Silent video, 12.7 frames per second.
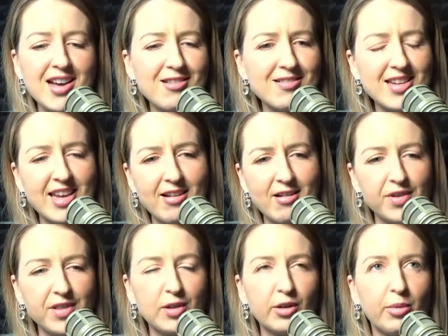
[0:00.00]
Yeah. I don't
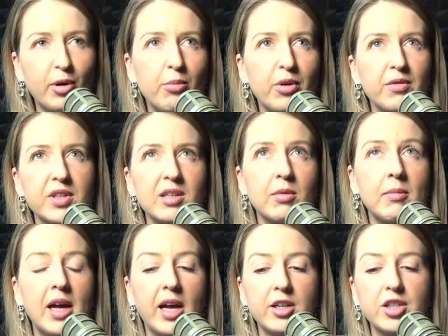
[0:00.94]
care if it's not appropriate for
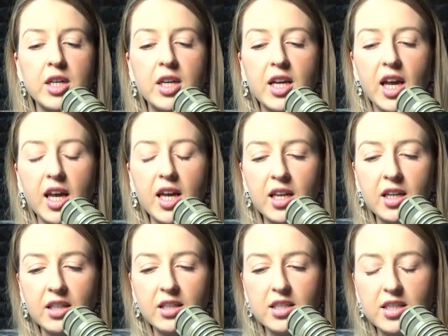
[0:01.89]
someone my age.
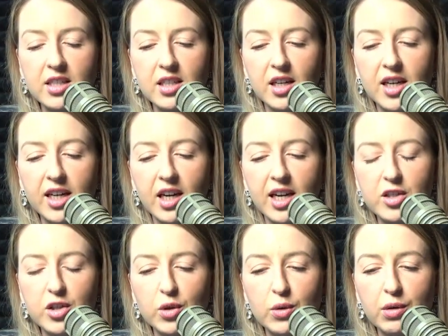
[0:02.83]
And
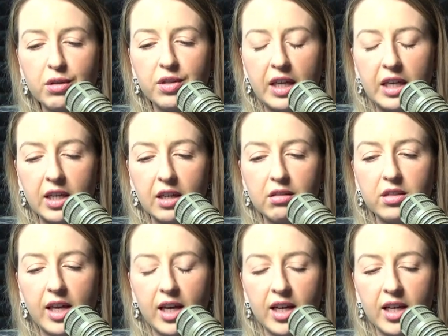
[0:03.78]
I do think
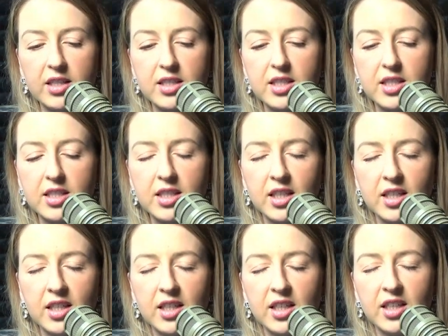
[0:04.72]
that,
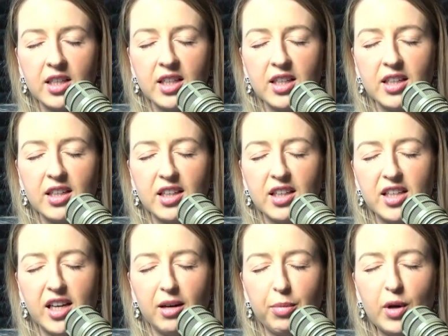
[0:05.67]

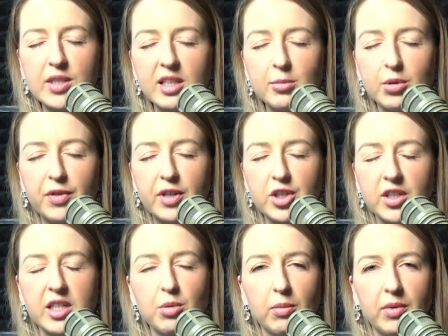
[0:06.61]
yeah, personally and
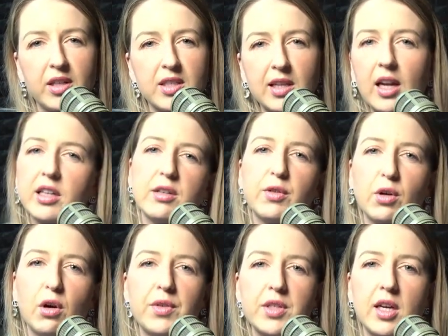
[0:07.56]
professionally, it's probably a slightly
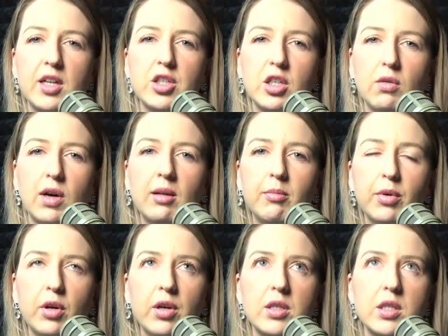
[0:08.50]
different conversation, right?
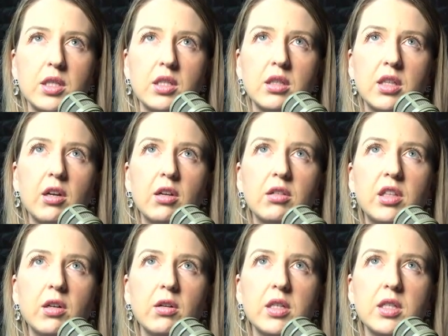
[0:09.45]
Because mm-hmm.
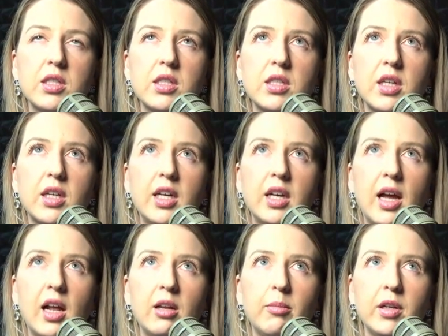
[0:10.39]
there is an
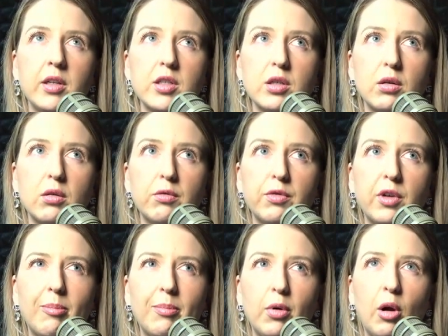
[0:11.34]
element of
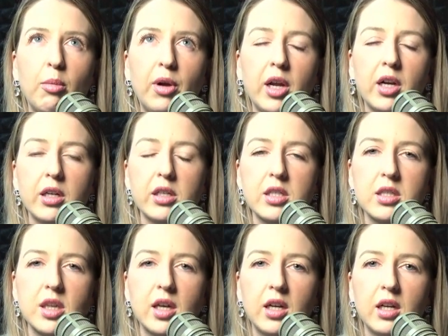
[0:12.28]

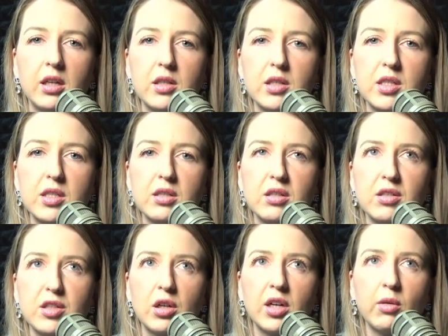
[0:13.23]
appropriateness that is
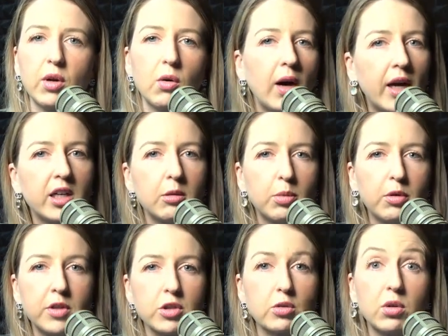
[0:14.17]
certainly required in a
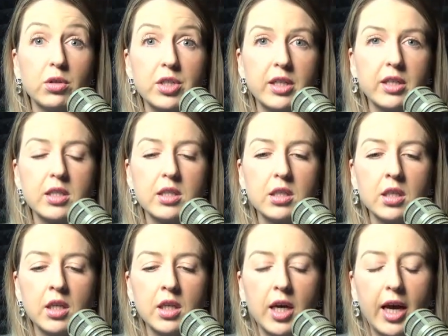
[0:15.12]
professional context.
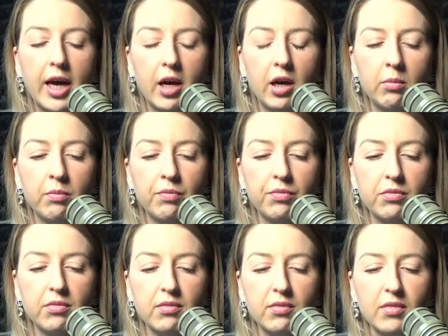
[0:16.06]

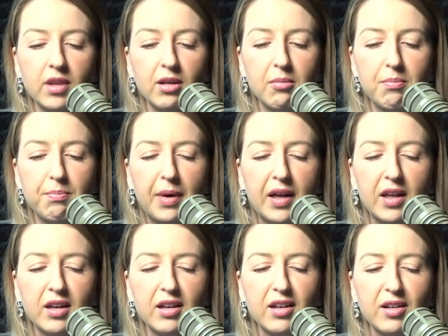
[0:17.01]

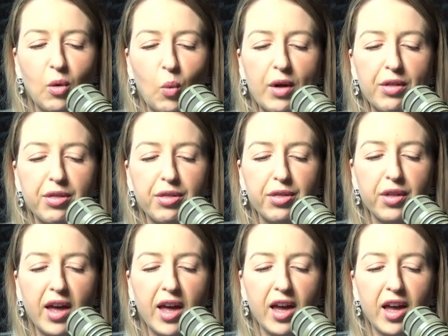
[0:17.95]
But with
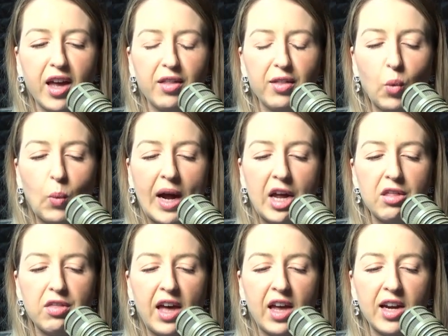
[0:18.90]
the
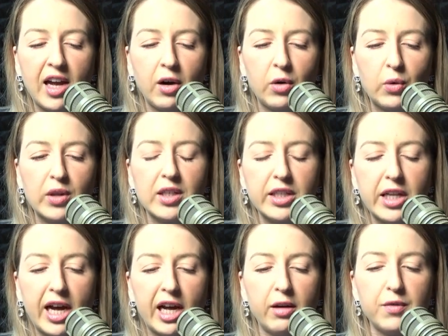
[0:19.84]
way that our
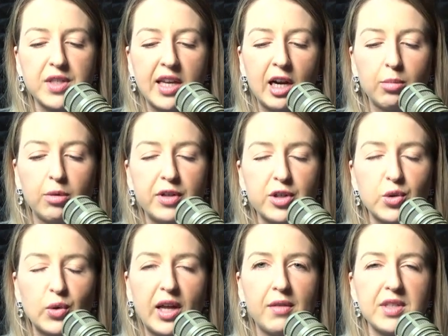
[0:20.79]
lives and our
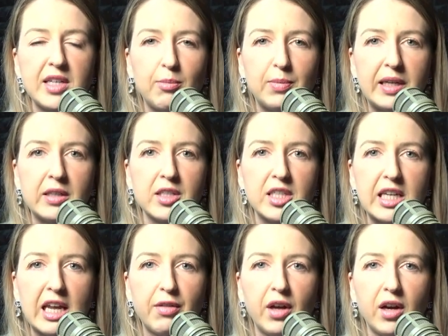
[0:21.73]
professional lives now blend
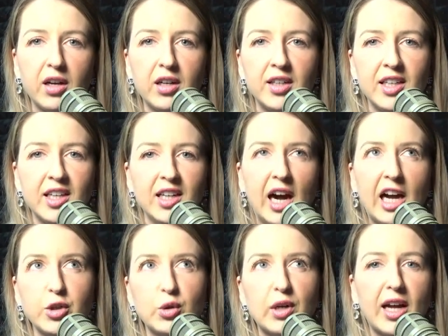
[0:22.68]
together,
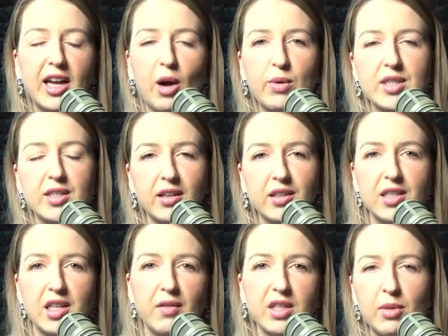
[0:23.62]
I do like how we're starting
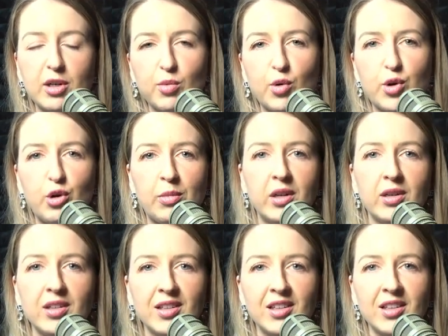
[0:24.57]
to see this much more
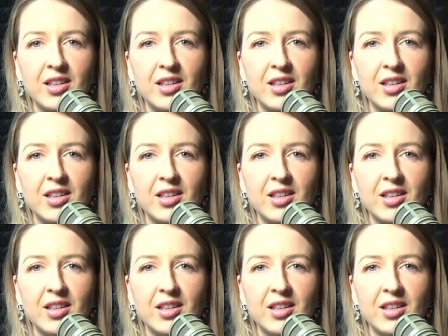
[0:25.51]
human